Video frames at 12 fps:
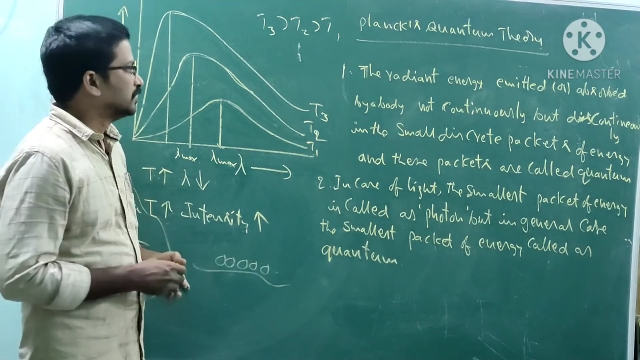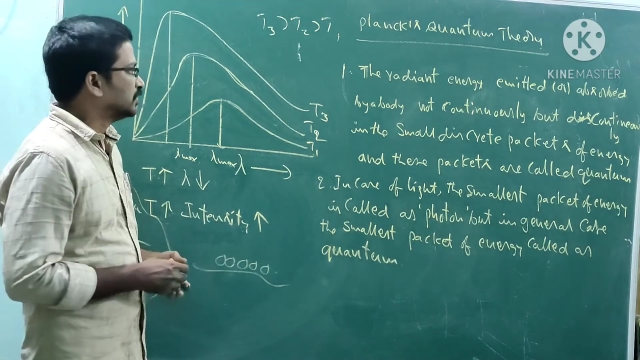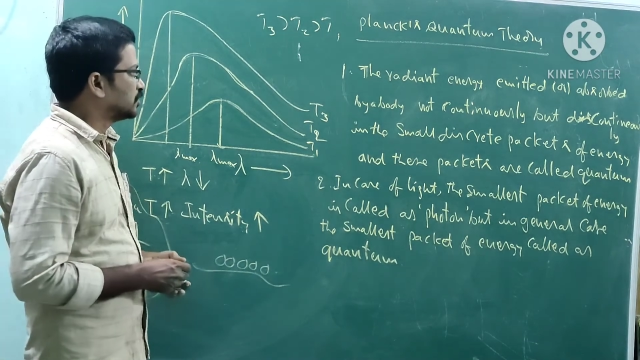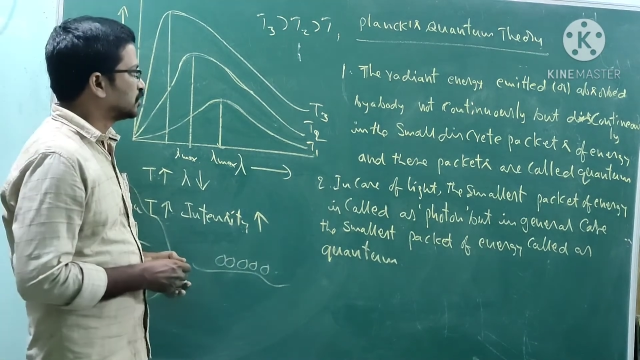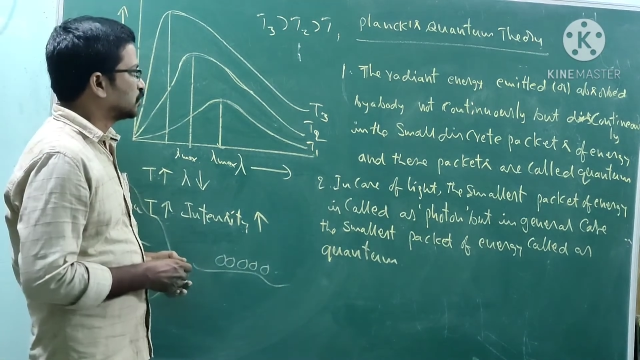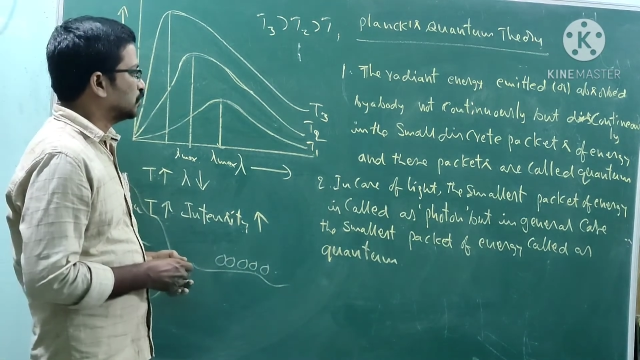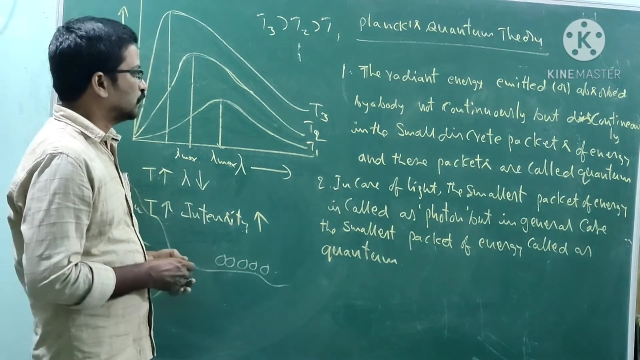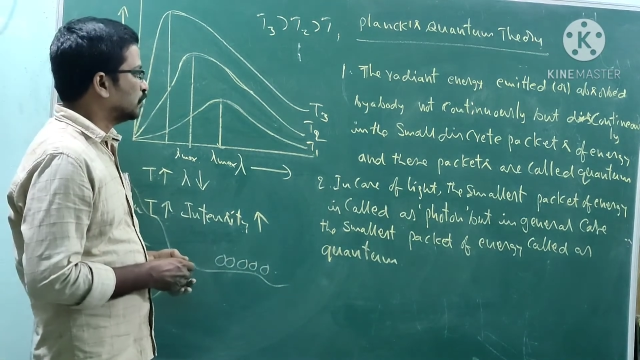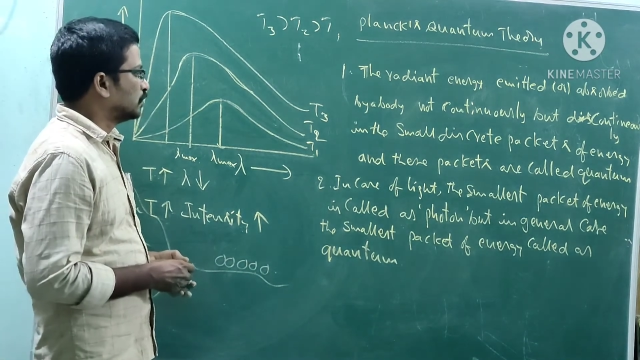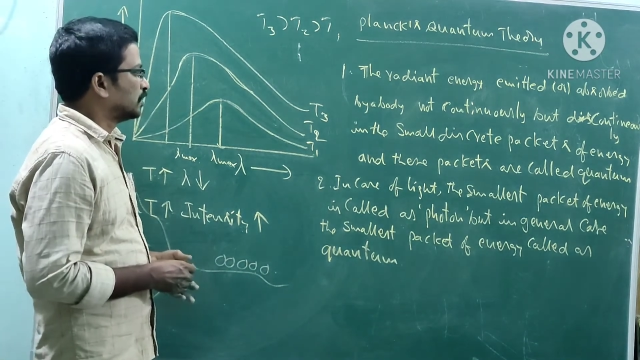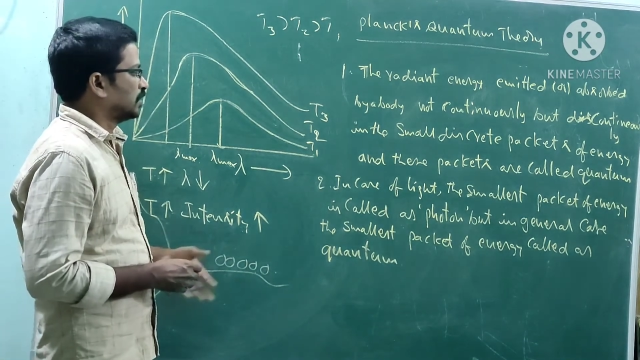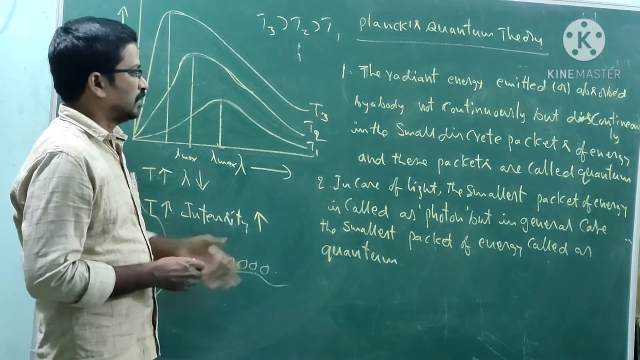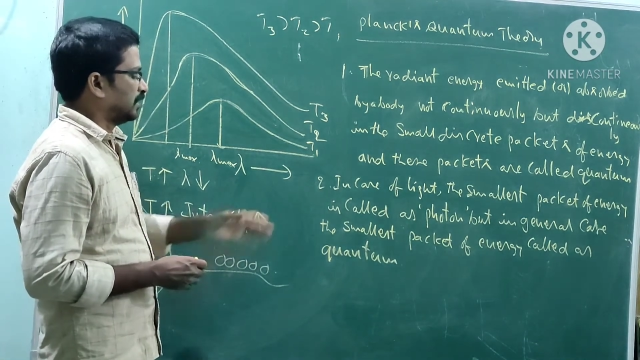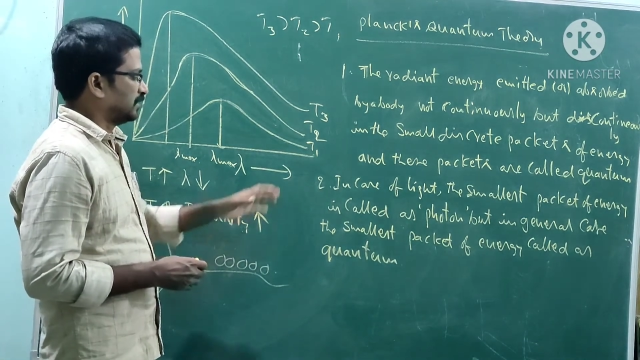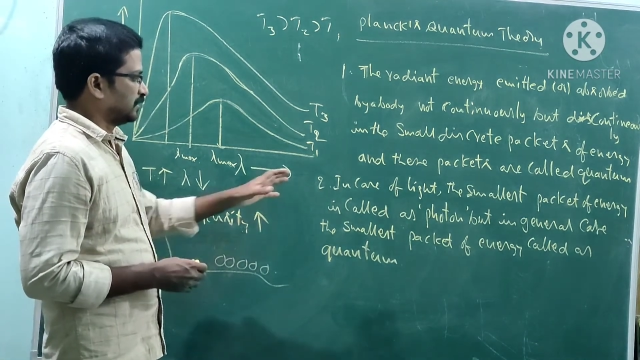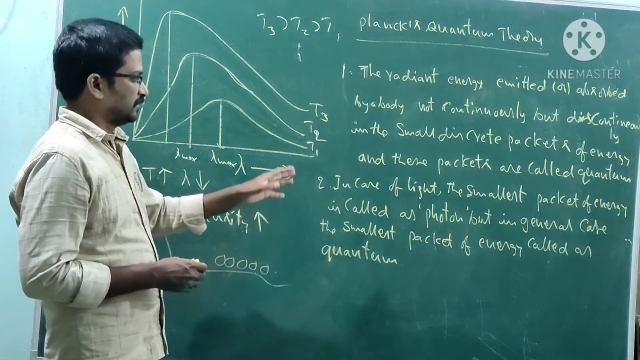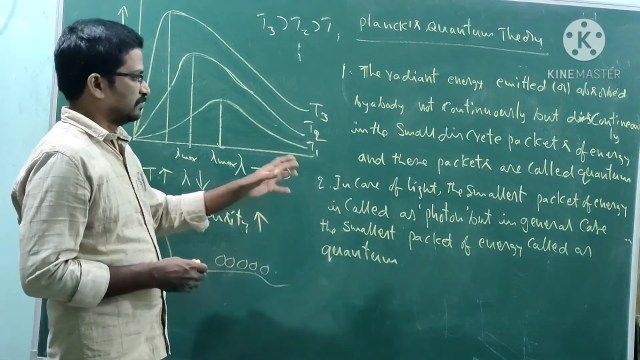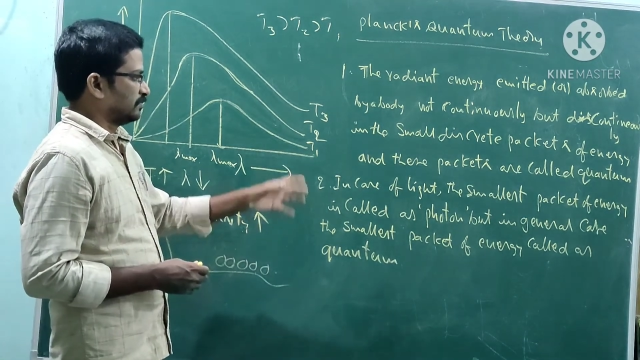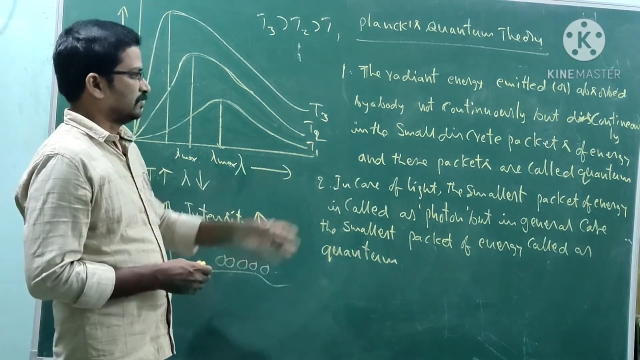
these two and